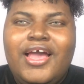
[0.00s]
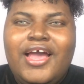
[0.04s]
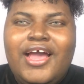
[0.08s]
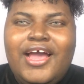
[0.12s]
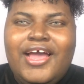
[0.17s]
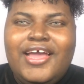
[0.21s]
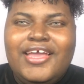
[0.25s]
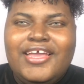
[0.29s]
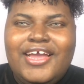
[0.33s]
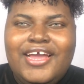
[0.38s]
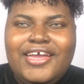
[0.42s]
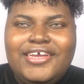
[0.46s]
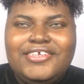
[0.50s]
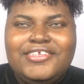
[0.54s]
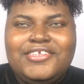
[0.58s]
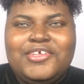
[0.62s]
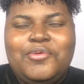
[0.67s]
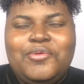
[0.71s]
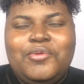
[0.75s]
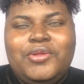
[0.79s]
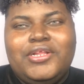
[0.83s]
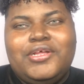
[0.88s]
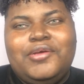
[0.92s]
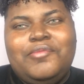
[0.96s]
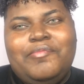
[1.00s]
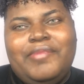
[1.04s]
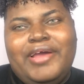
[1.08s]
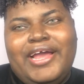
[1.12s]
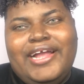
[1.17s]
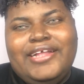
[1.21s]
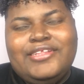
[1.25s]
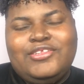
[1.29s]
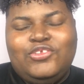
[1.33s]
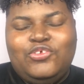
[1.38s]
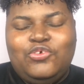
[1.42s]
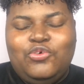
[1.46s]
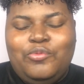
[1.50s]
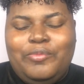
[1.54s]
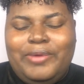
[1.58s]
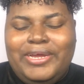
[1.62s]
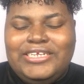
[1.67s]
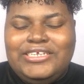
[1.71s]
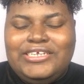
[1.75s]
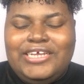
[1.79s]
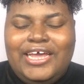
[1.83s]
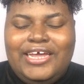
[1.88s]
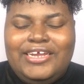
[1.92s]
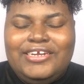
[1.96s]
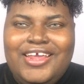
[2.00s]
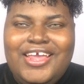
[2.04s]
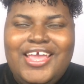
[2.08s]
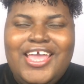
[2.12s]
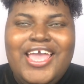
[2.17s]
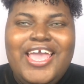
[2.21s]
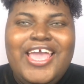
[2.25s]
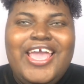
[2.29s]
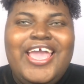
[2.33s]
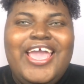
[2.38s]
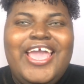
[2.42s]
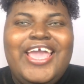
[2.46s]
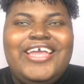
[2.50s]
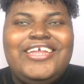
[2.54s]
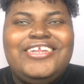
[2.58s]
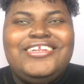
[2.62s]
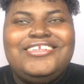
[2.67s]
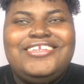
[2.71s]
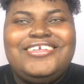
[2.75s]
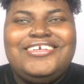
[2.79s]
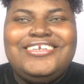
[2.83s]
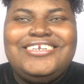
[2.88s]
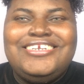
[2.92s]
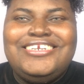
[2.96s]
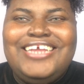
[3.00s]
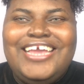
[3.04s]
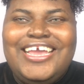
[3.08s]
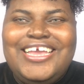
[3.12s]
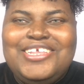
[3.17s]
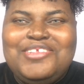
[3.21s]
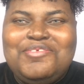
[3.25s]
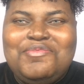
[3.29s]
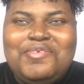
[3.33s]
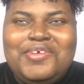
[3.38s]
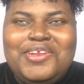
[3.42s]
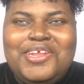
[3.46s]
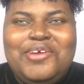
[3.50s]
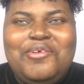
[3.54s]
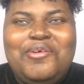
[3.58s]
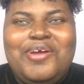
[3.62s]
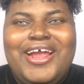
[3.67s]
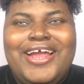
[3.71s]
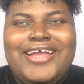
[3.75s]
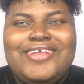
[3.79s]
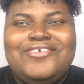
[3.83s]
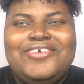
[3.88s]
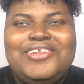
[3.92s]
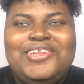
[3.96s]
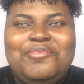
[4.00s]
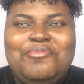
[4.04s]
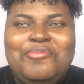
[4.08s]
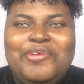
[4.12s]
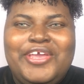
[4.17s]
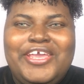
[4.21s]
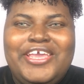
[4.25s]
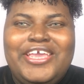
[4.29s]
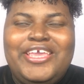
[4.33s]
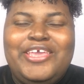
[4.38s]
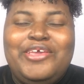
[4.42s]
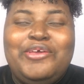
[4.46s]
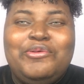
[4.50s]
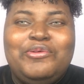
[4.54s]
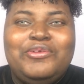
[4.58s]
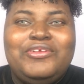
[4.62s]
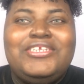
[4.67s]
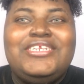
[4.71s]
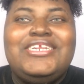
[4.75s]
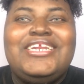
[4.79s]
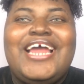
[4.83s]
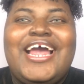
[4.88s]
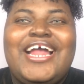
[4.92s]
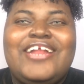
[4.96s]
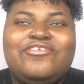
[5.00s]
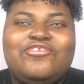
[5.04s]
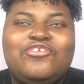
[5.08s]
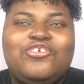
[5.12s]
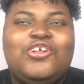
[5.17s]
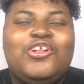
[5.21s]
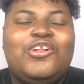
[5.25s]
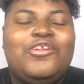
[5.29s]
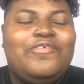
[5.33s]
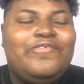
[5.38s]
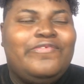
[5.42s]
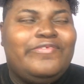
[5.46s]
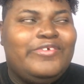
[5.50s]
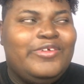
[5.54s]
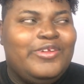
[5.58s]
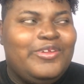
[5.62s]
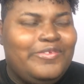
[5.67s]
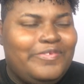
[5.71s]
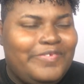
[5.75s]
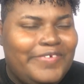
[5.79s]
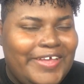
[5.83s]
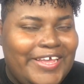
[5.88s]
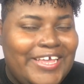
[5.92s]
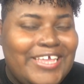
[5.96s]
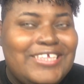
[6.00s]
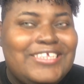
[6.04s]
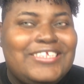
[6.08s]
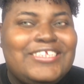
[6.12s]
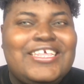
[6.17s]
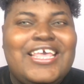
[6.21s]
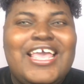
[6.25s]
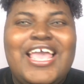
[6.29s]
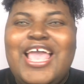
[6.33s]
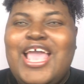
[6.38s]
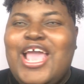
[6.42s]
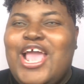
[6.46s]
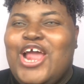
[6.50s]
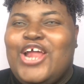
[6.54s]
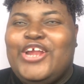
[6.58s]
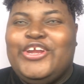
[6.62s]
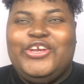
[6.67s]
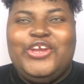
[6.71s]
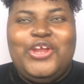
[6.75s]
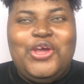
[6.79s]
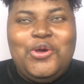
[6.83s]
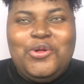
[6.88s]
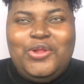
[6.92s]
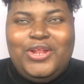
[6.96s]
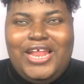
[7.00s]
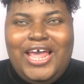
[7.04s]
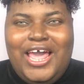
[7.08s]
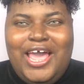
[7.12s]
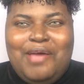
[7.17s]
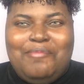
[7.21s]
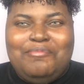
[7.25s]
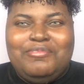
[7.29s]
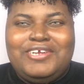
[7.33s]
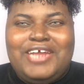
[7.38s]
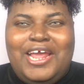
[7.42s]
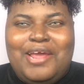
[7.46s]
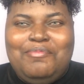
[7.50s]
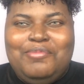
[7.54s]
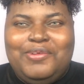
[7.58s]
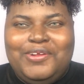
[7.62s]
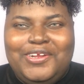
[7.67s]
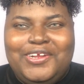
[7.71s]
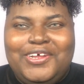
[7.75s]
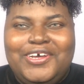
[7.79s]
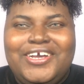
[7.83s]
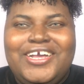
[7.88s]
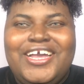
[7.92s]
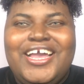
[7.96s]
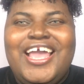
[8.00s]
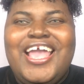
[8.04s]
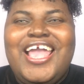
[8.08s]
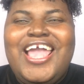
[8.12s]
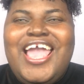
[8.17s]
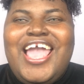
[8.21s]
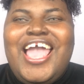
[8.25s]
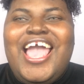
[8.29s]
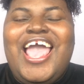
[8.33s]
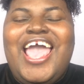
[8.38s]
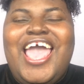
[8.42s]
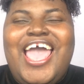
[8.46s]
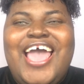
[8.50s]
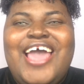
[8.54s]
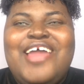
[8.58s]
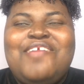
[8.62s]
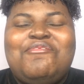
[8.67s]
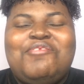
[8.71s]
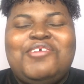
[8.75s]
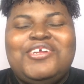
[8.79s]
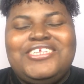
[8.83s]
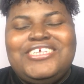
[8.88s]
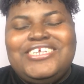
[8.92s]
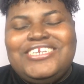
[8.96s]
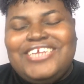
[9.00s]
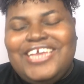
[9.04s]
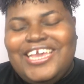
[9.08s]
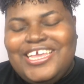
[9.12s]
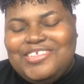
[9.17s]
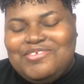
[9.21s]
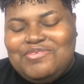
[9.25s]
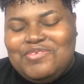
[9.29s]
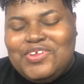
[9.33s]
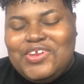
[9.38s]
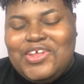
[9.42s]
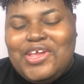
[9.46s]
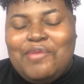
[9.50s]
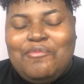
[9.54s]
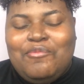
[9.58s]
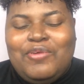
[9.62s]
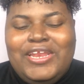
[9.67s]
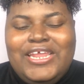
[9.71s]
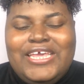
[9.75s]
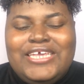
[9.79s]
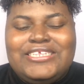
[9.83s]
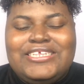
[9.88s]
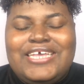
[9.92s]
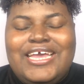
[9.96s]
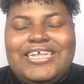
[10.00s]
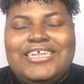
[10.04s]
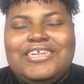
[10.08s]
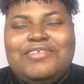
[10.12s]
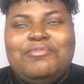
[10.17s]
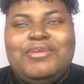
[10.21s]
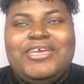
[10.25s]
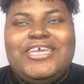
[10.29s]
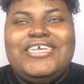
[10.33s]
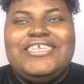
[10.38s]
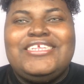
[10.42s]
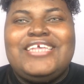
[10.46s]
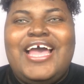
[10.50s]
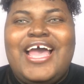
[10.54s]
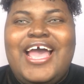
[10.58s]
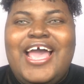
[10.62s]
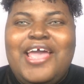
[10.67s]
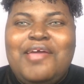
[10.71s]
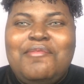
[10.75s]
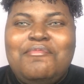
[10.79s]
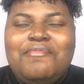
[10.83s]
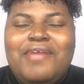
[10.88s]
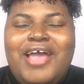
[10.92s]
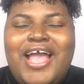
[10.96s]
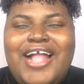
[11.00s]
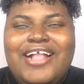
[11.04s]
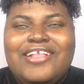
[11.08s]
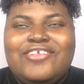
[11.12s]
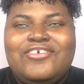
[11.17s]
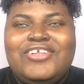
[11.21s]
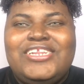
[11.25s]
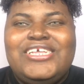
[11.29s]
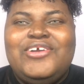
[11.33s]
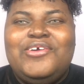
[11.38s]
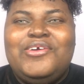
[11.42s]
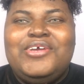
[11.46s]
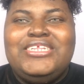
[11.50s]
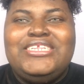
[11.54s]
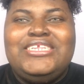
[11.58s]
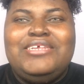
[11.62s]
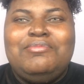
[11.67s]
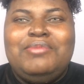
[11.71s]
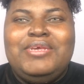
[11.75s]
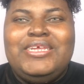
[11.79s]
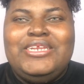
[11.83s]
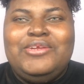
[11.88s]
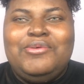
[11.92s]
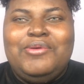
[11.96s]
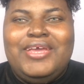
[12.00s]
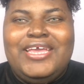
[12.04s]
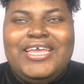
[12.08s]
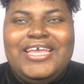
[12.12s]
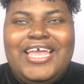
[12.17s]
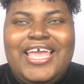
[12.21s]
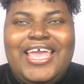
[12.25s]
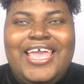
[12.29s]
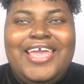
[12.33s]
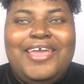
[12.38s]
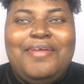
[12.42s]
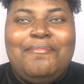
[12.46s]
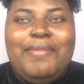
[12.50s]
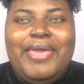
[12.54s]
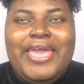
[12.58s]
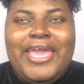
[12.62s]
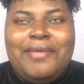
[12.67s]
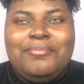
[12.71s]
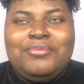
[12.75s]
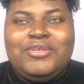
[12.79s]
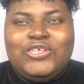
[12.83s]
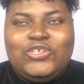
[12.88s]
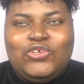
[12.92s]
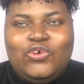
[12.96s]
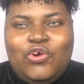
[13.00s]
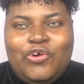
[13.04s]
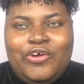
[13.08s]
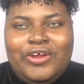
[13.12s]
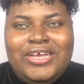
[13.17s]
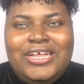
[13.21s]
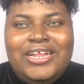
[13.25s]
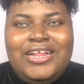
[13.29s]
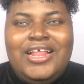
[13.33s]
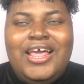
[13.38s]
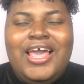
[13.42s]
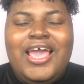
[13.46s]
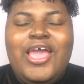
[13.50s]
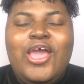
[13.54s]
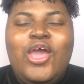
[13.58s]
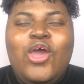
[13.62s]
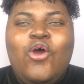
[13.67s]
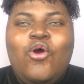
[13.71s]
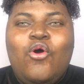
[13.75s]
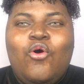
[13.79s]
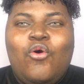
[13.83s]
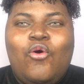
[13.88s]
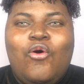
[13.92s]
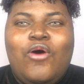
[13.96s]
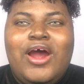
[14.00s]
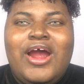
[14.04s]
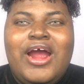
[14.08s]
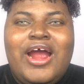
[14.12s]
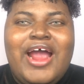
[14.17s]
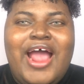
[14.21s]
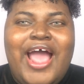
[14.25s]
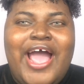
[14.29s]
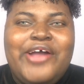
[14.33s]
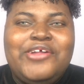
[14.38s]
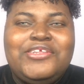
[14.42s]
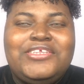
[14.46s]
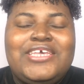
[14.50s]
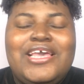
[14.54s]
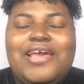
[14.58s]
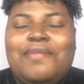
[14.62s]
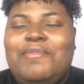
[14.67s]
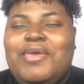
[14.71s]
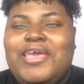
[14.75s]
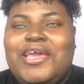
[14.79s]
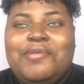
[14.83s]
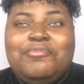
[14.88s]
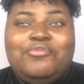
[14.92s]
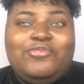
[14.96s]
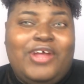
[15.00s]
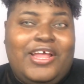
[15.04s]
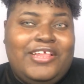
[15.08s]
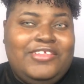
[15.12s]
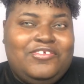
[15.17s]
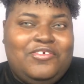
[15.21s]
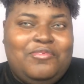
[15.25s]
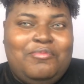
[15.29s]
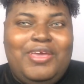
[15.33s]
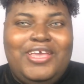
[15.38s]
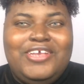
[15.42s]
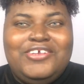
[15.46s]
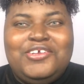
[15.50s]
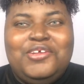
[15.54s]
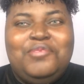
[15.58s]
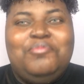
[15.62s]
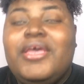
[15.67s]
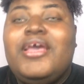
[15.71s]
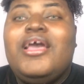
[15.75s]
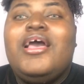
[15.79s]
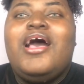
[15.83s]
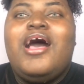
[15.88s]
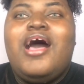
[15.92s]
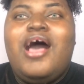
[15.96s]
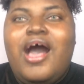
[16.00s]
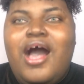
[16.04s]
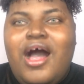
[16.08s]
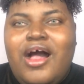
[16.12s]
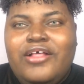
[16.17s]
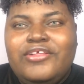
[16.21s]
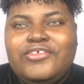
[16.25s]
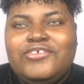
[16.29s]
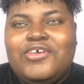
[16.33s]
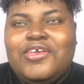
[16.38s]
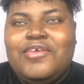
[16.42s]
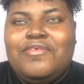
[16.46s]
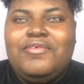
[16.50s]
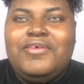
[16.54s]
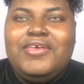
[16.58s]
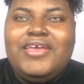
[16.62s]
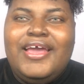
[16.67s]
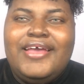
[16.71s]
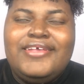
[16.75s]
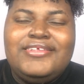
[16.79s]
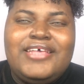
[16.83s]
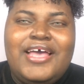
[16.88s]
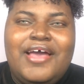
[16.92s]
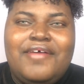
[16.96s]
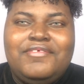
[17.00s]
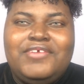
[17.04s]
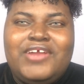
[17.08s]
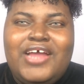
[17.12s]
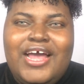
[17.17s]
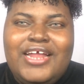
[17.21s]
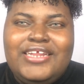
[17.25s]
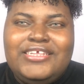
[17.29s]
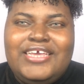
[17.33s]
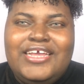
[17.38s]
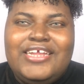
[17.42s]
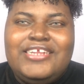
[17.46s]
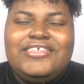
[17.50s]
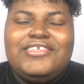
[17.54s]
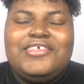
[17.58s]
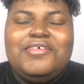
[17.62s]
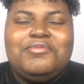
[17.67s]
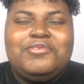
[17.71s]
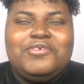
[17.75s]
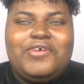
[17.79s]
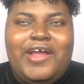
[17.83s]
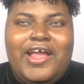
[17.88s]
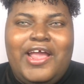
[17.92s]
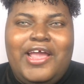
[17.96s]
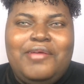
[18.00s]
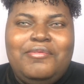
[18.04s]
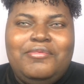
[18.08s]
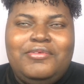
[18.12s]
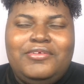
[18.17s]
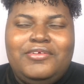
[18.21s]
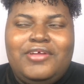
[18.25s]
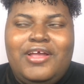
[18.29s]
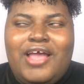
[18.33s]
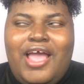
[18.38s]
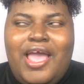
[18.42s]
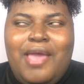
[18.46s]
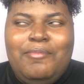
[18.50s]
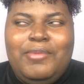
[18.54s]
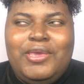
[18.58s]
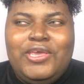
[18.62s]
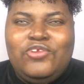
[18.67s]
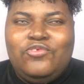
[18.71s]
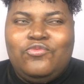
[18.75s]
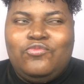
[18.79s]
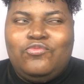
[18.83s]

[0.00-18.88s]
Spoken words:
Hi guys, so welcome back to my channel. In today's video we're actually bringing you natural full face no glam type of look, and for today's video I'm really excited because I'm actually going to be doing a makeup tutorial, or I would say a makeup transformation. Also, if you guys have not yet subscribed, I mean,